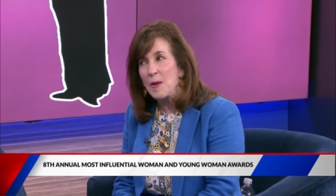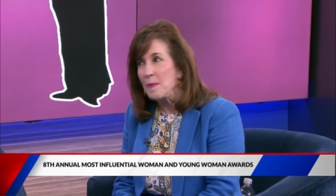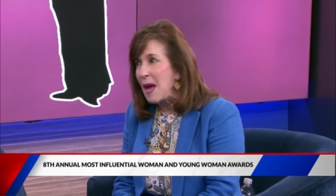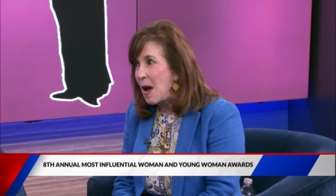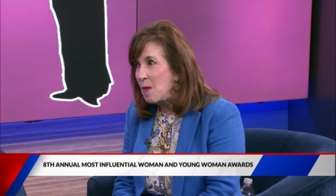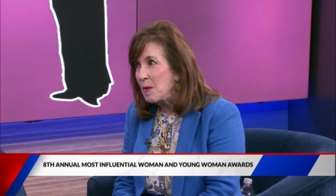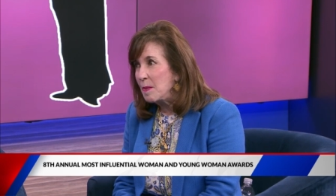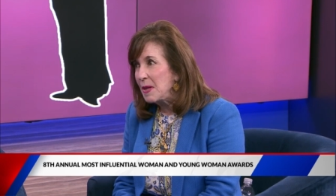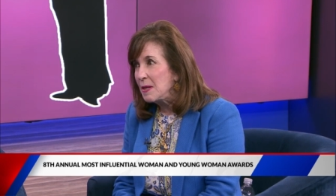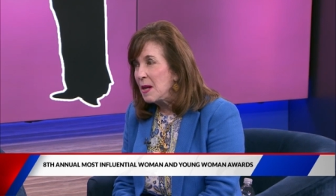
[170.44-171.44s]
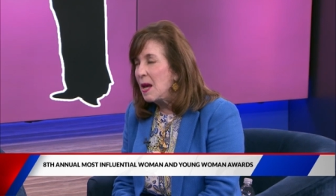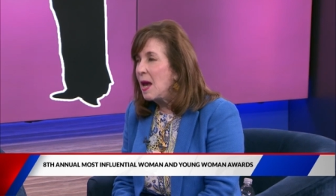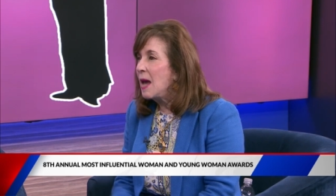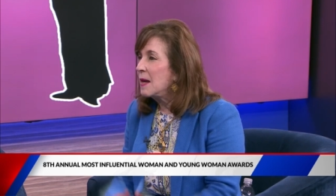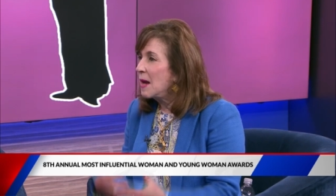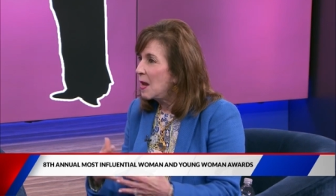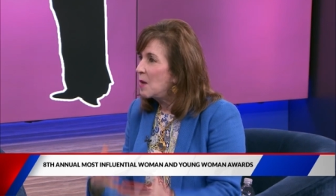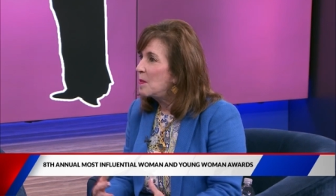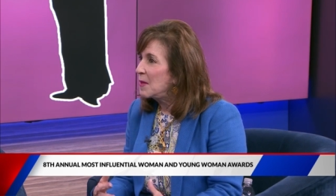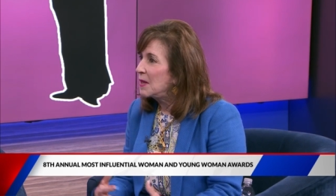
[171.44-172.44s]
empowerment and
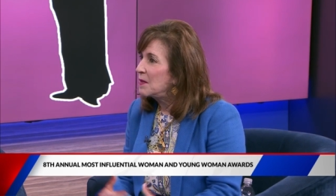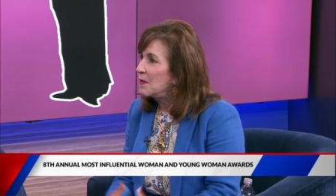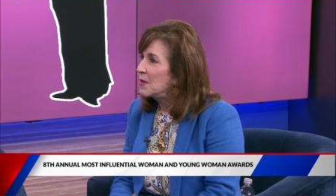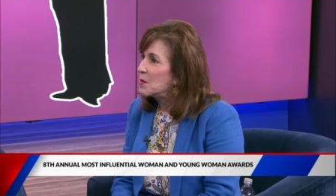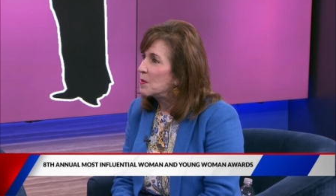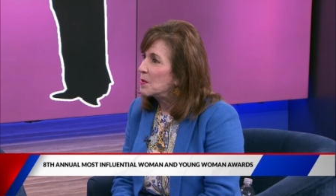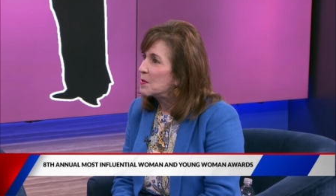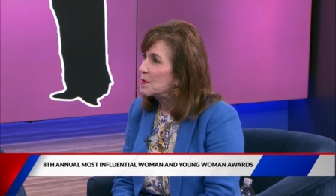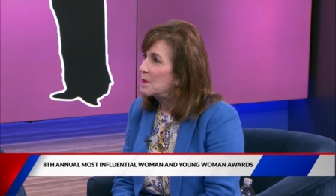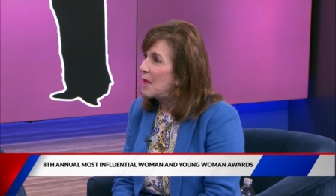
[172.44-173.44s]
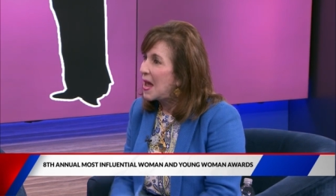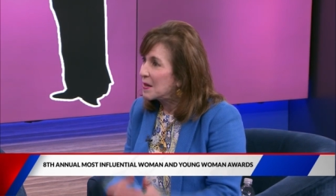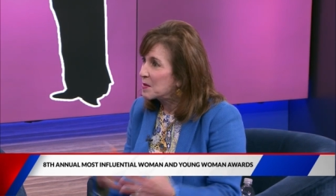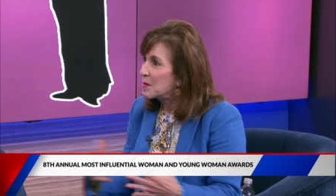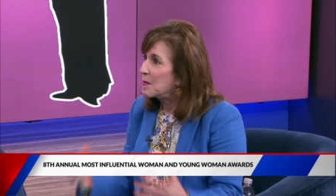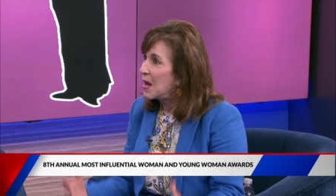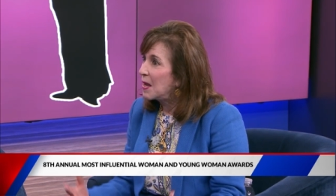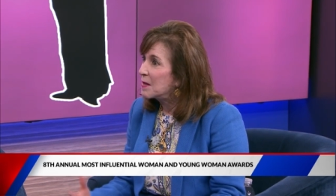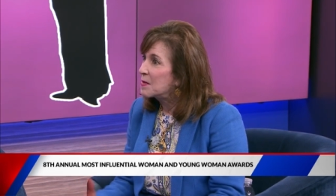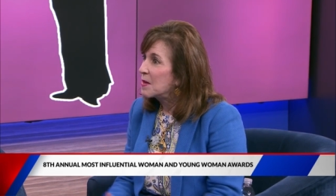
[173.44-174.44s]
help individuals
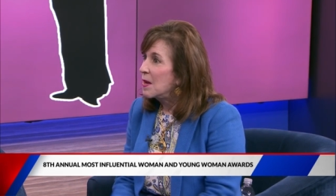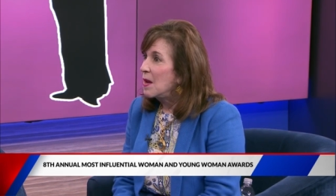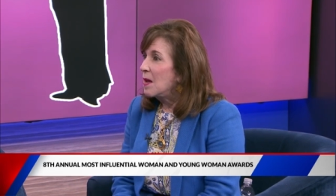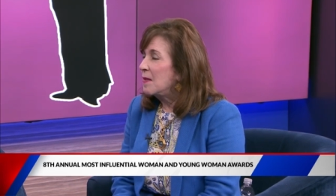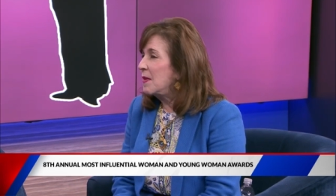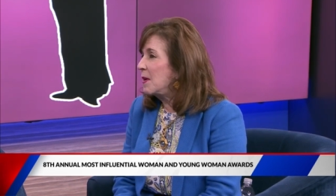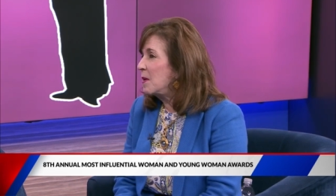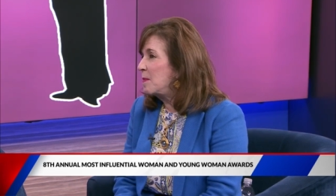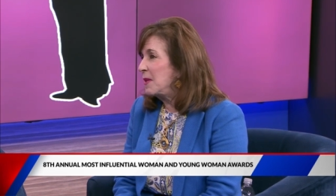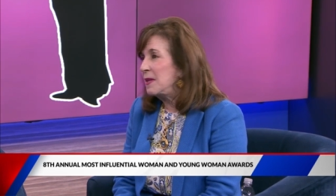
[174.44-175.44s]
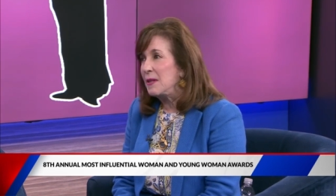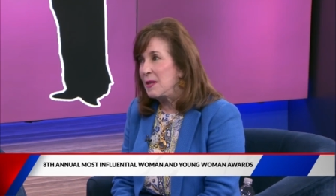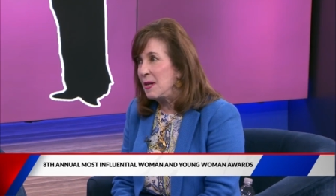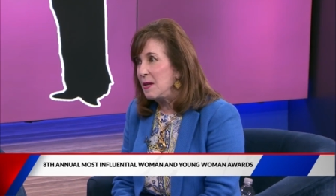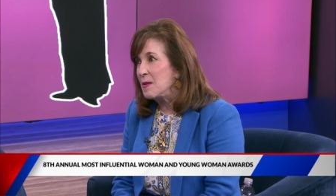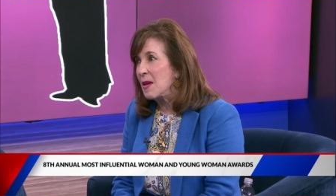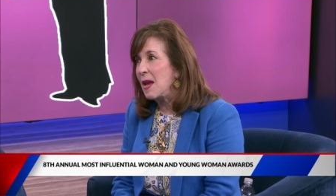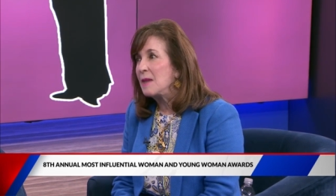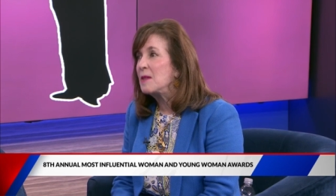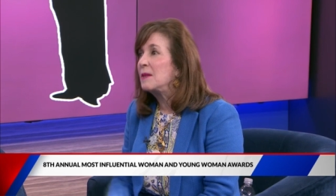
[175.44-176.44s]
maximize their abilities
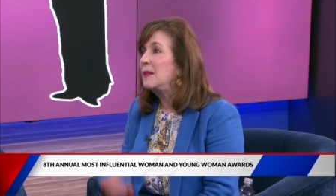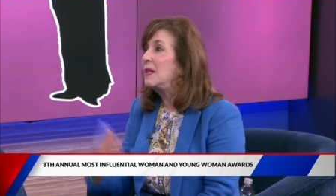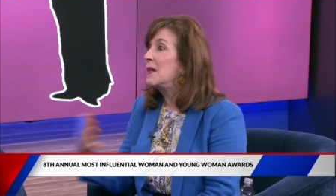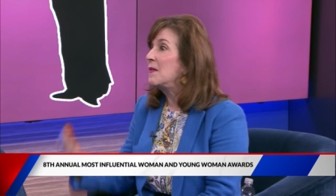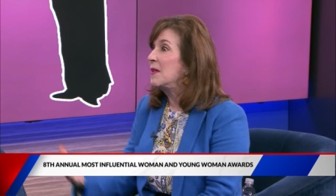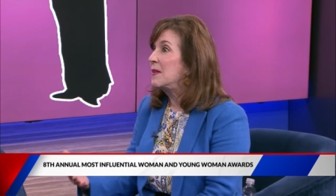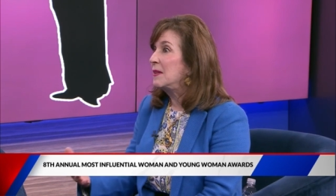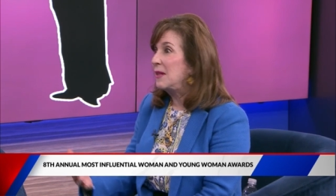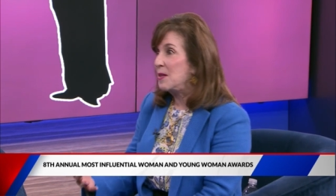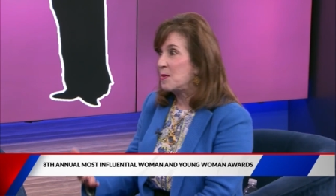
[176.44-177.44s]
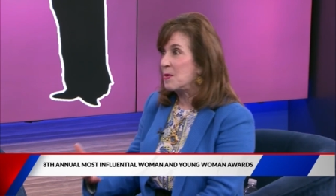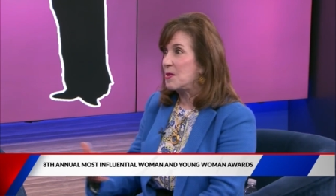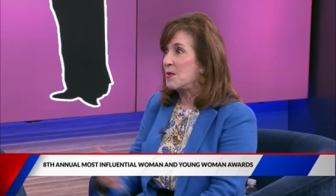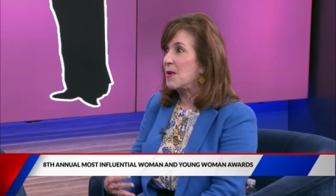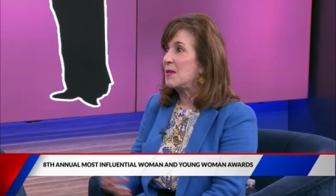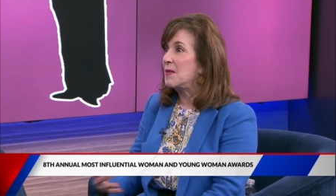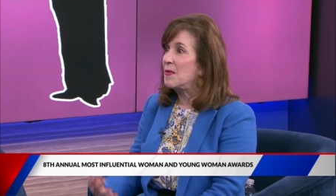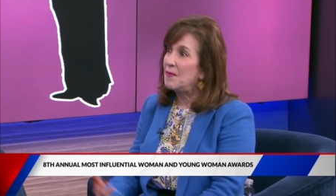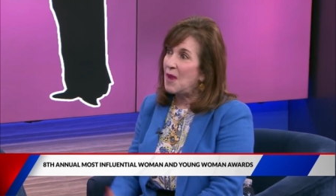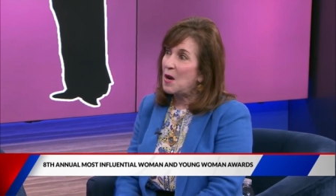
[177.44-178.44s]
and to live in the least restrictive
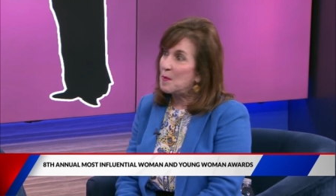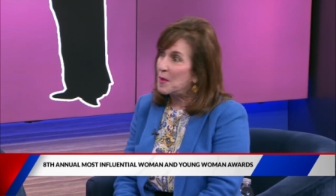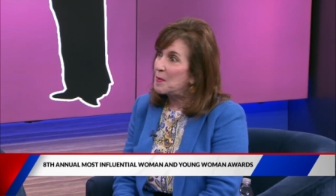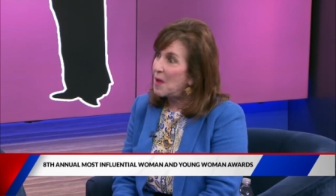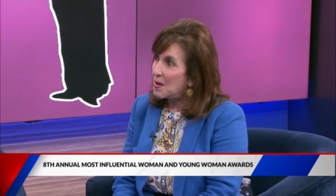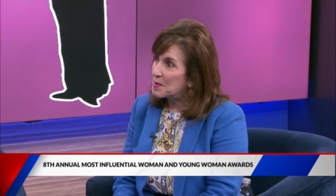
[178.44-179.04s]
environment